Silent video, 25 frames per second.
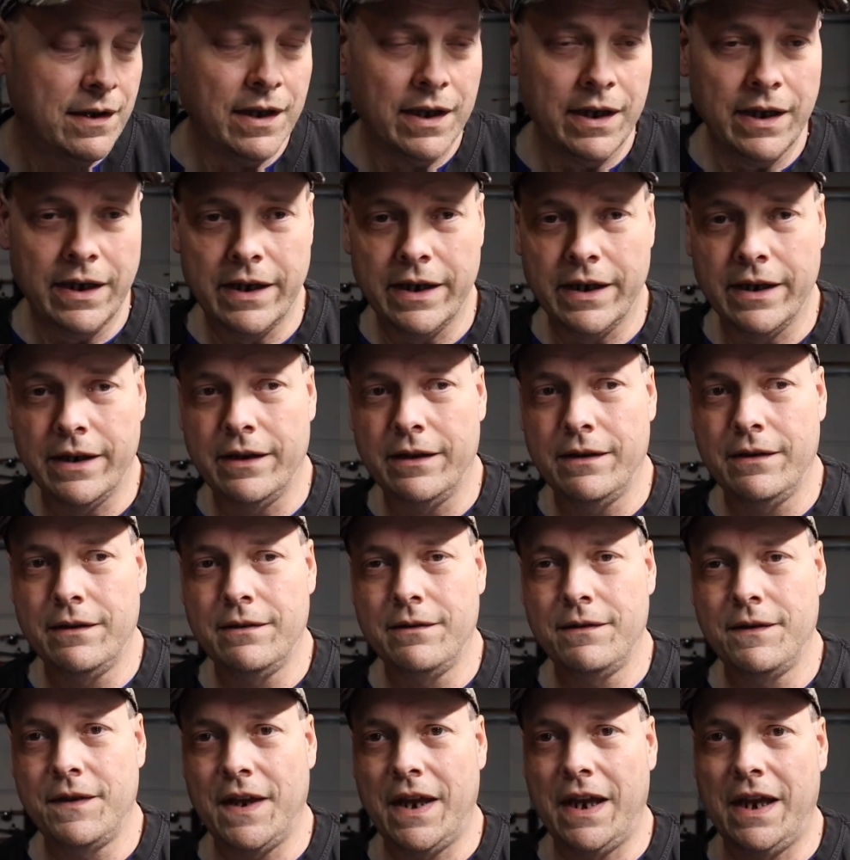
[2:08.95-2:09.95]

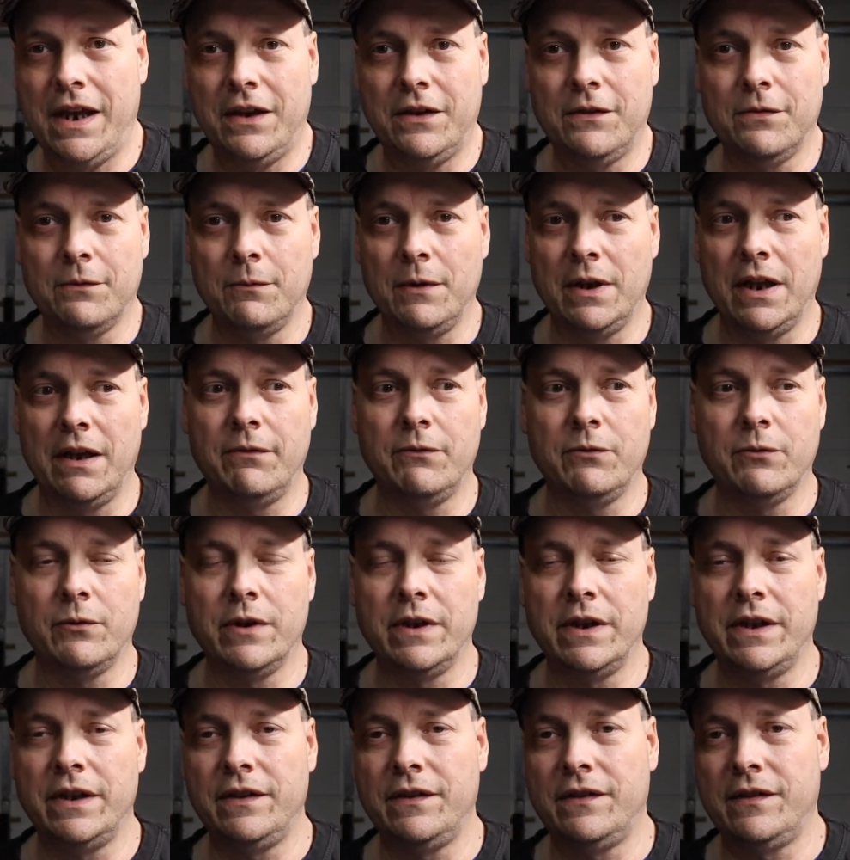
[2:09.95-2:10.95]
things from loved
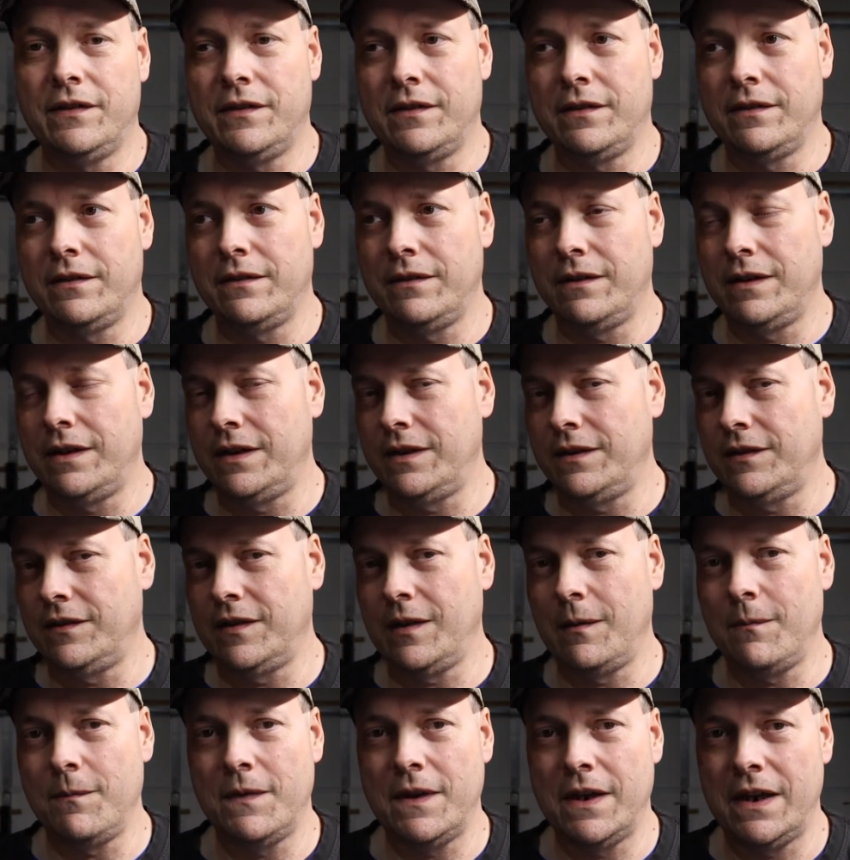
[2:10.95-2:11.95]
ones, and
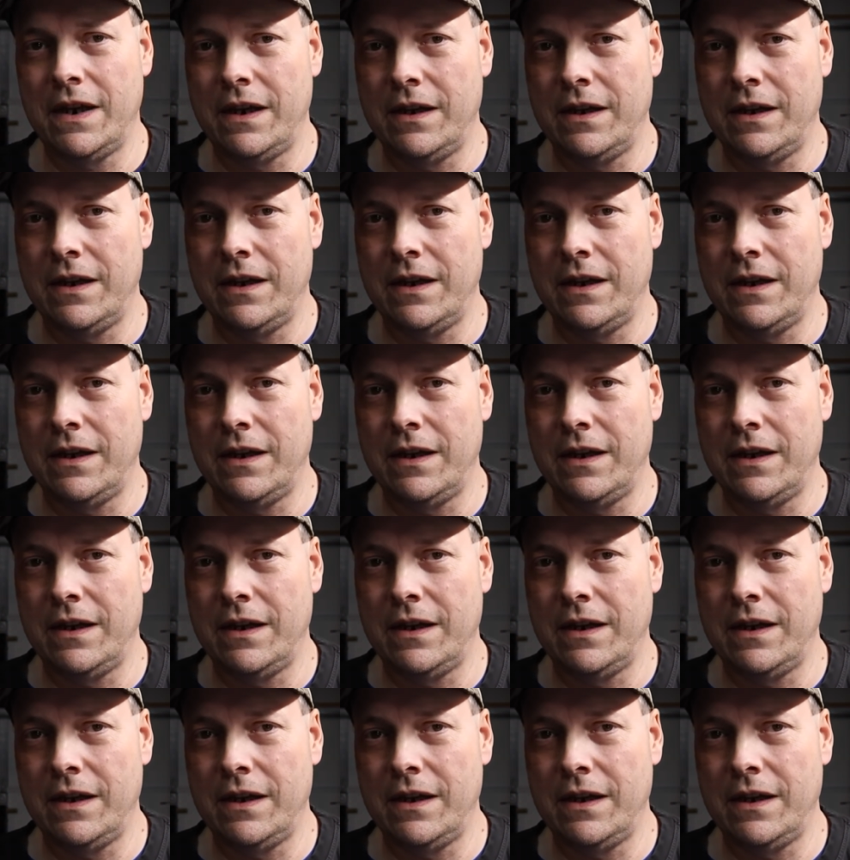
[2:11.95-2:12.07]
some